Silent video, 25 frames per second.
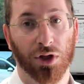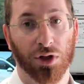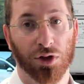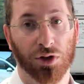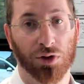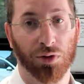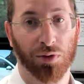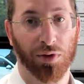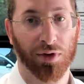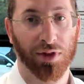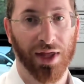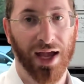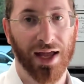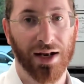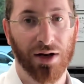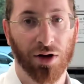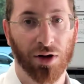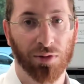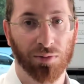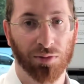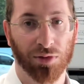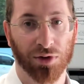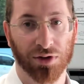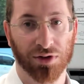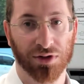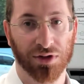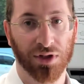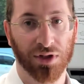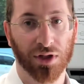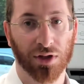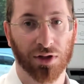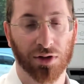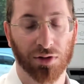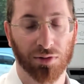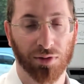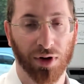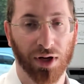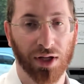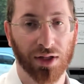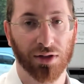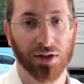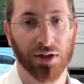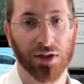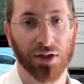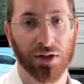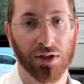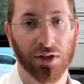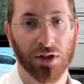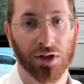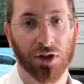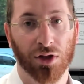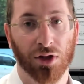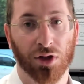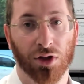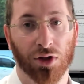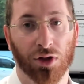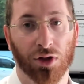So when that number is there correctly,